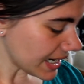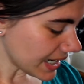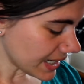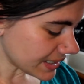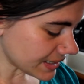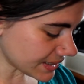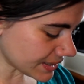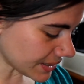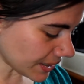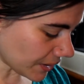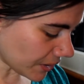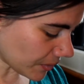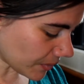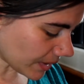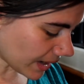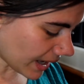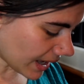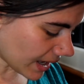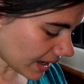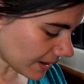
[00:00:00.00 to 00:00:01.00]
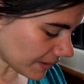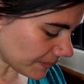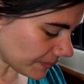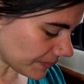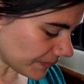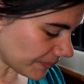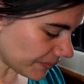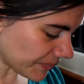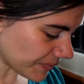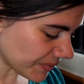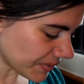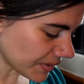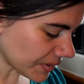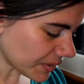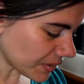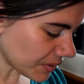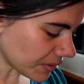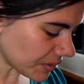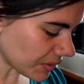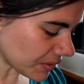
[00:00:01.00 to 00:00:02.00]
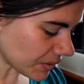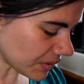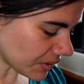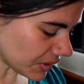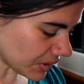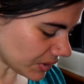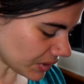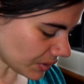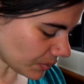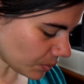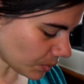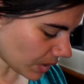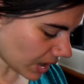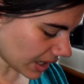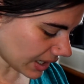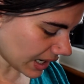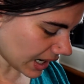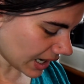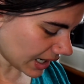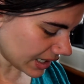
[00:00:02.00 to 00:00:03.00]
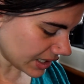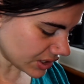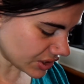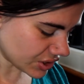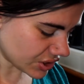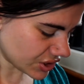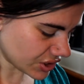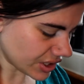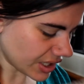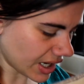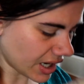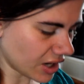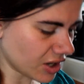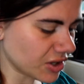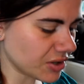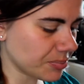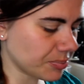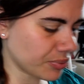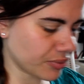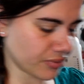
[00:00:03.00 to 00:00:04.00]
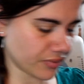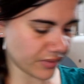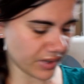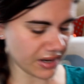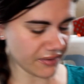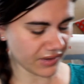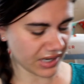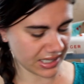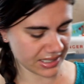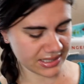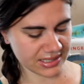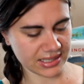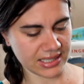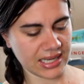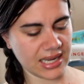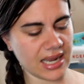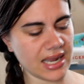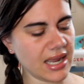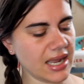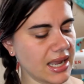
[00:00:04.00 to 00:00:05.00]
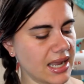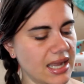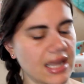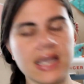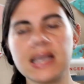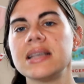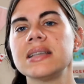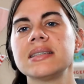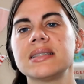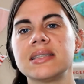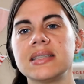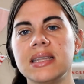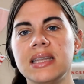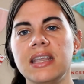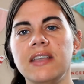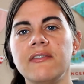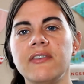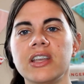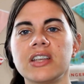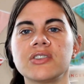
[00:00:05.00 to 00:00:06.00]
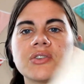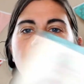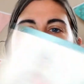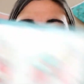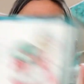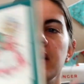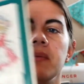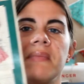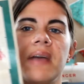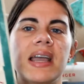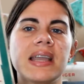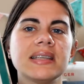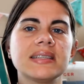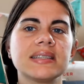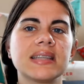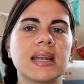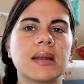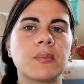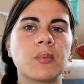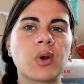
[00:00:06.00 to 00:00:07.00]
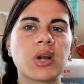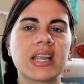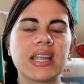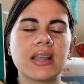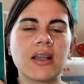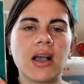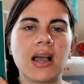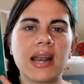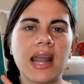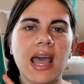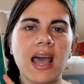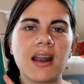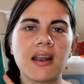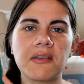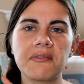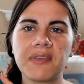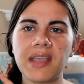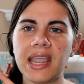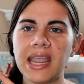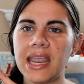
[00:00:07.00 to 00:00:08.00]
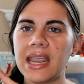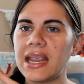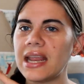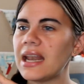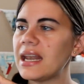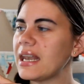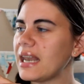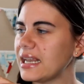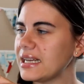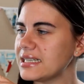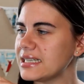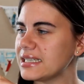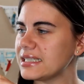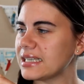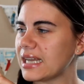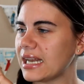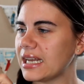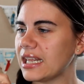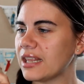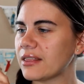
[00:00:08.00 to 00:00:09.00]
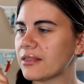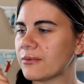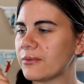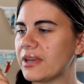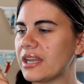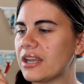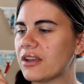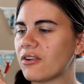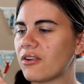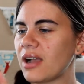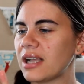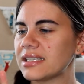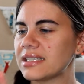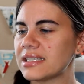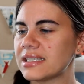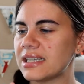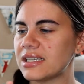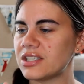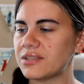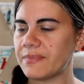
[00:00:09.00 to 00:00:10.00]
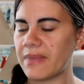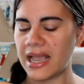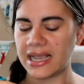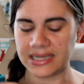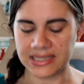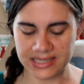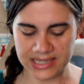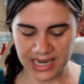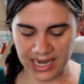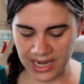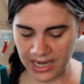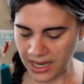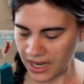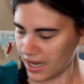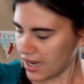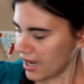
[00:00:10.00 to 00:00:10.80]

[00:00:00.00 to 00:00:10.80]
So the one I shared previously is the Victorian mice that I'm working on out of a 1993 cross stitch magazine.